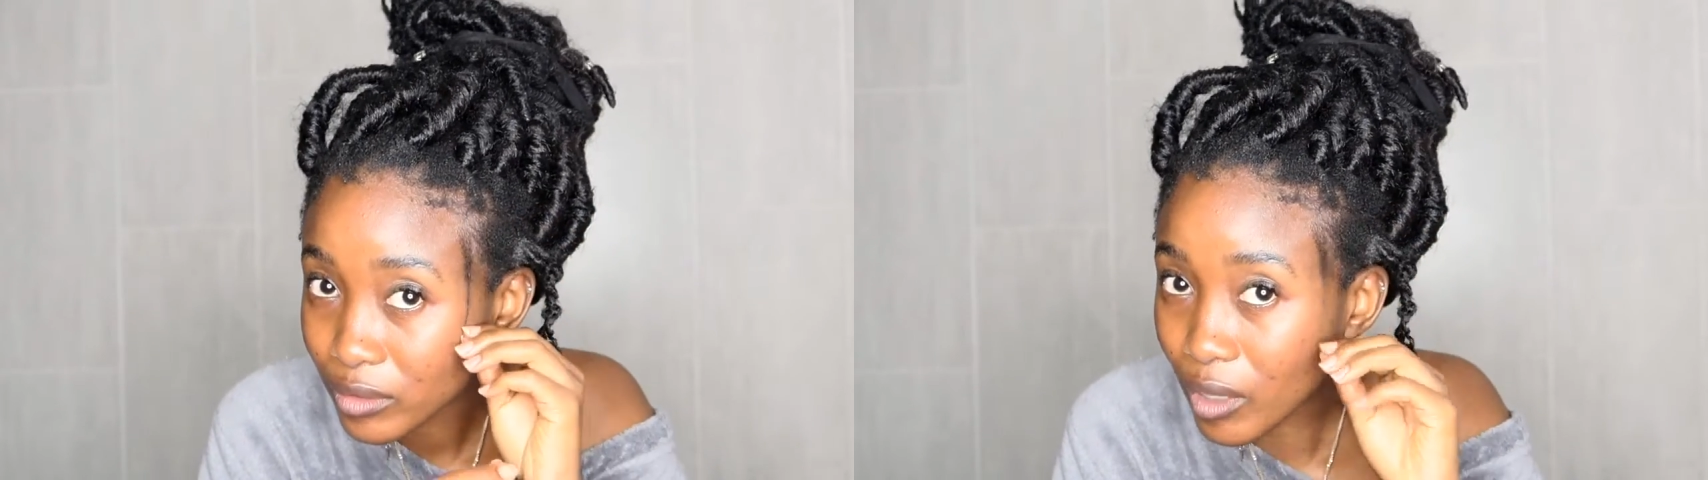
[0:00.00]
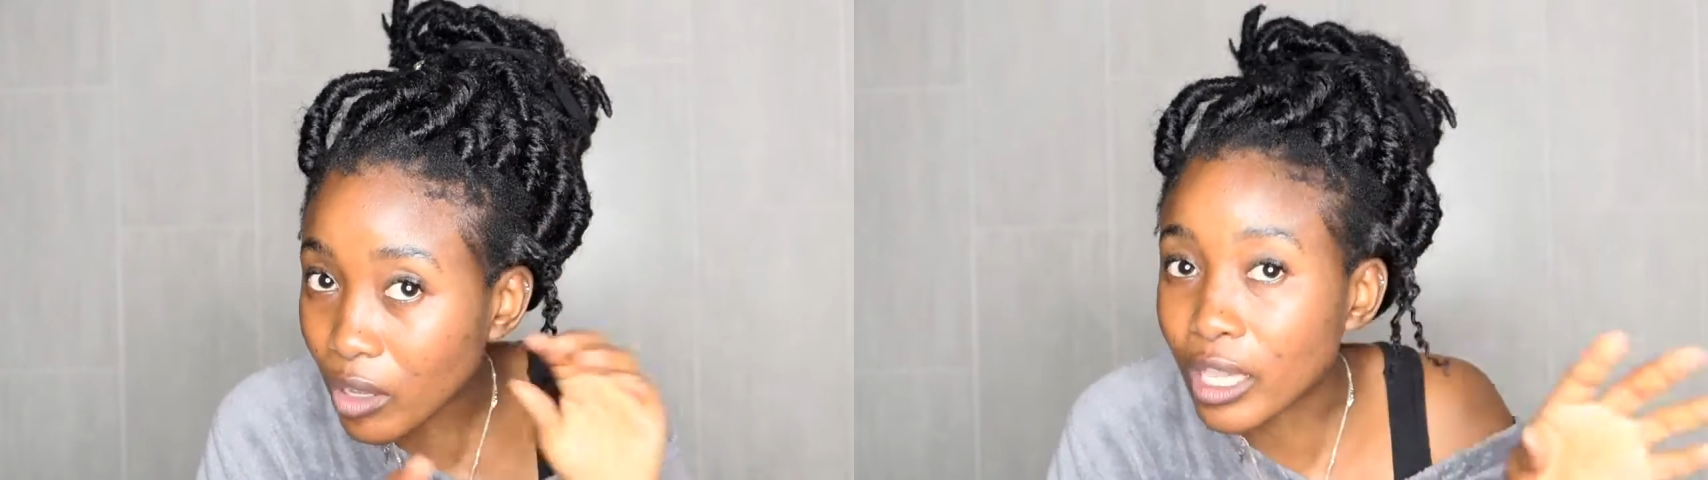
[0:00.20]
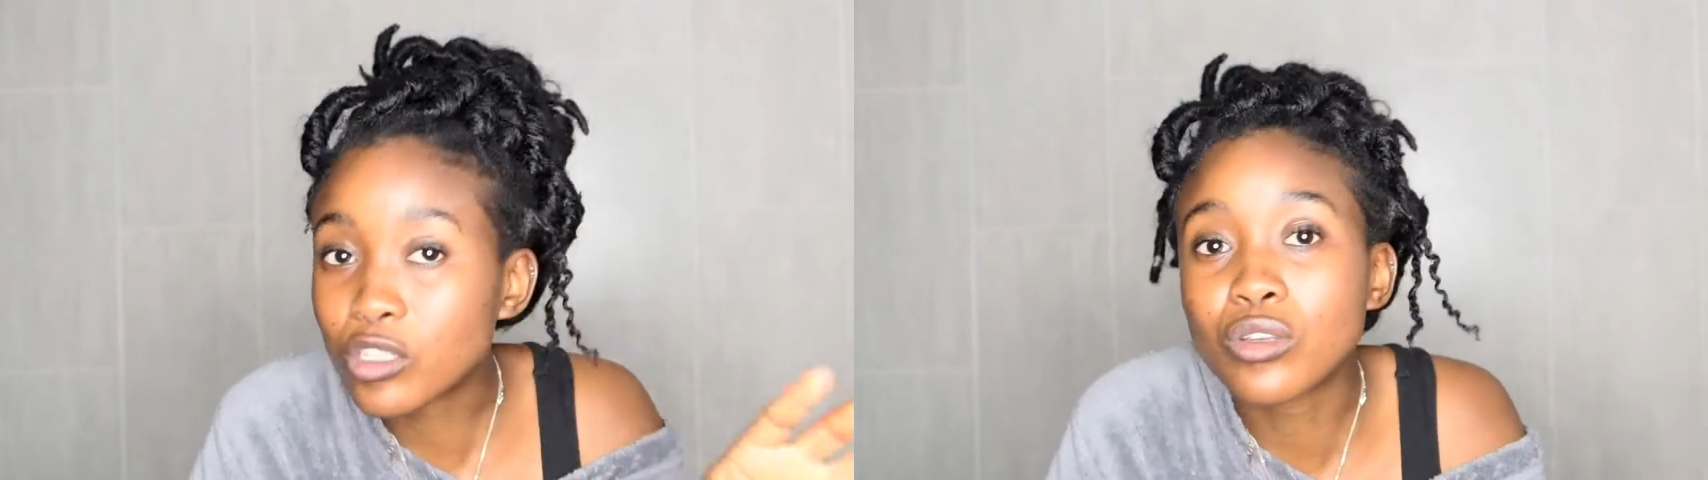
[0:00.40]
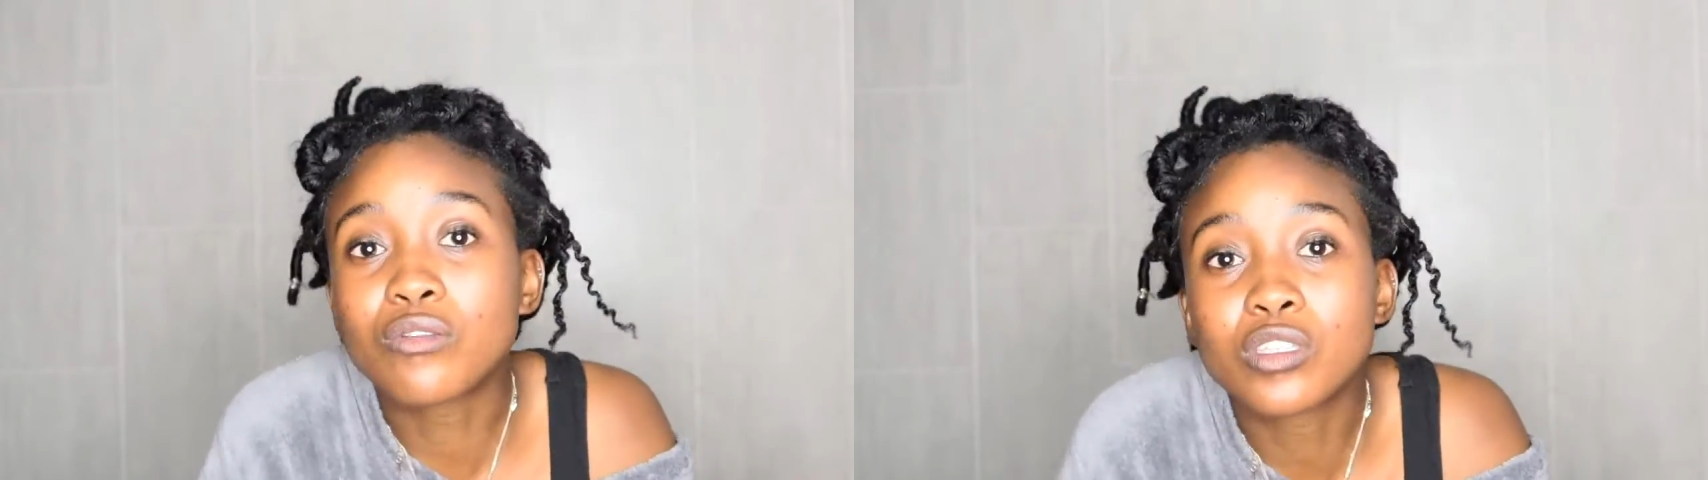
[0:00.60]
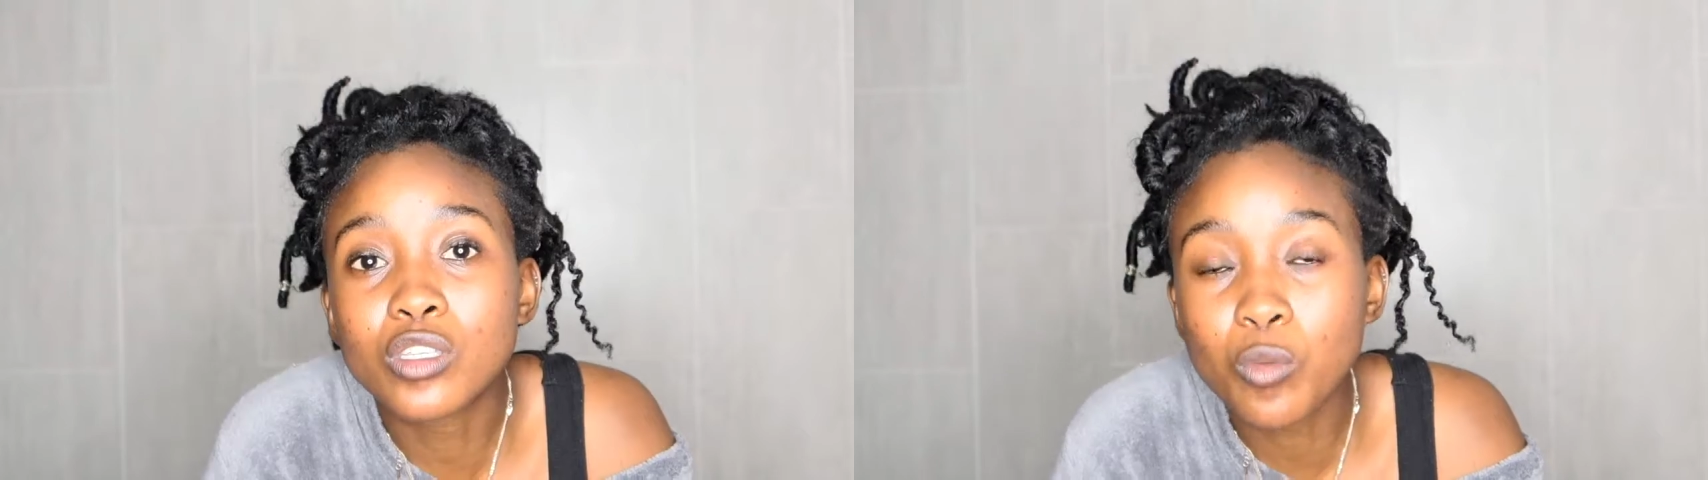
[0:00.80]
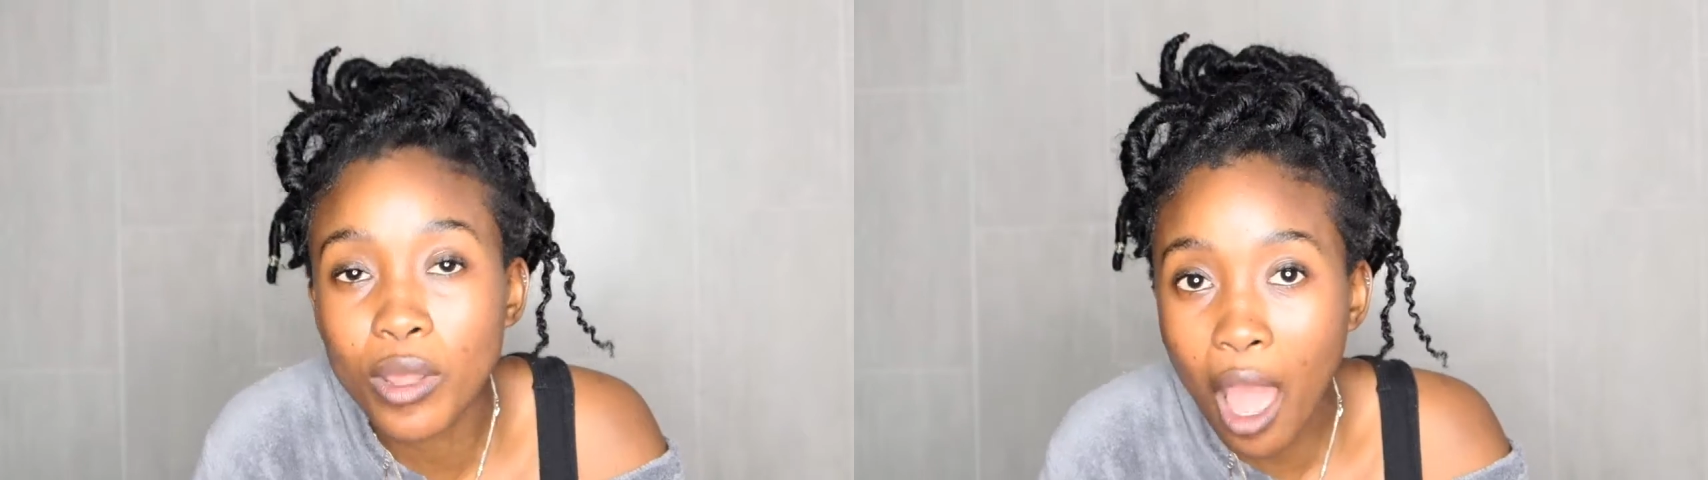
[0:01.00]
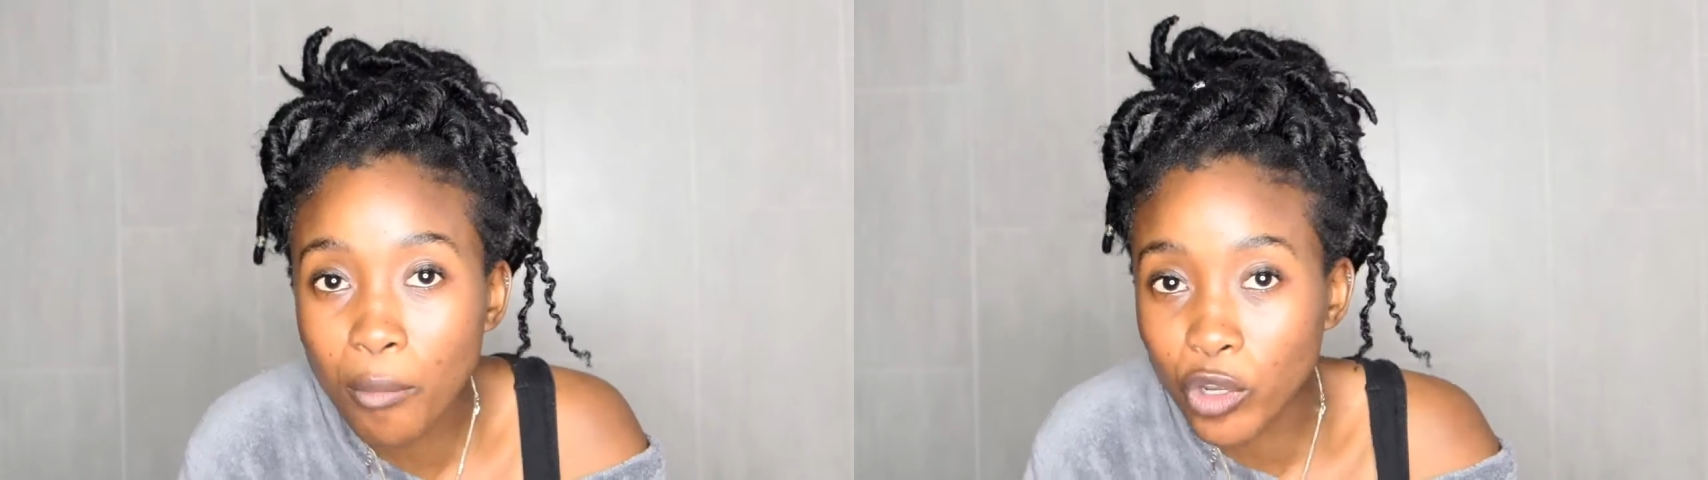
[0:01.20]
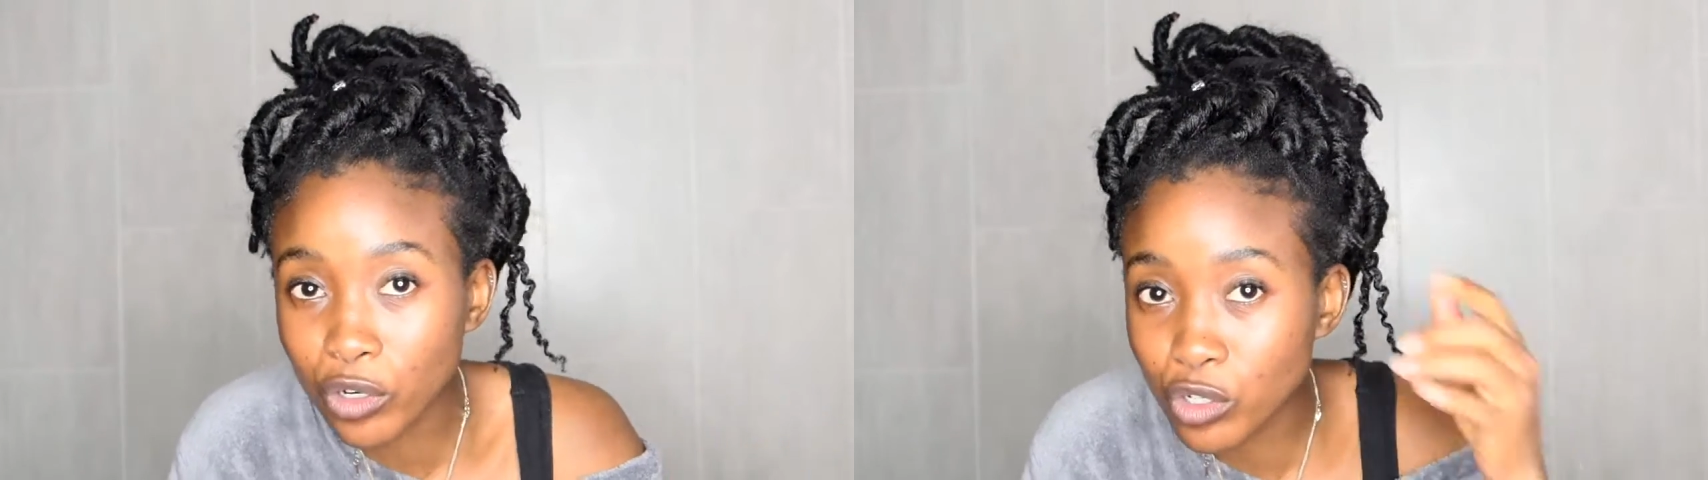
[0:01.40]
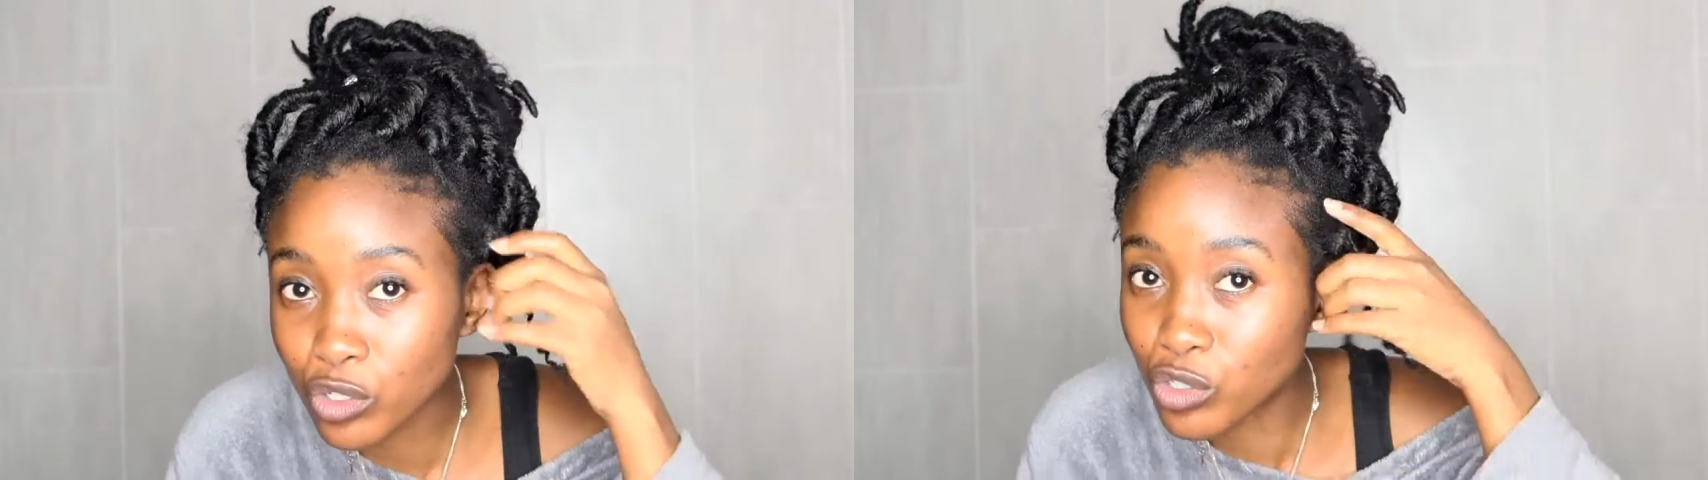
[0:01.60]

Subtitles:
Okay, so this is what I'm gonna do.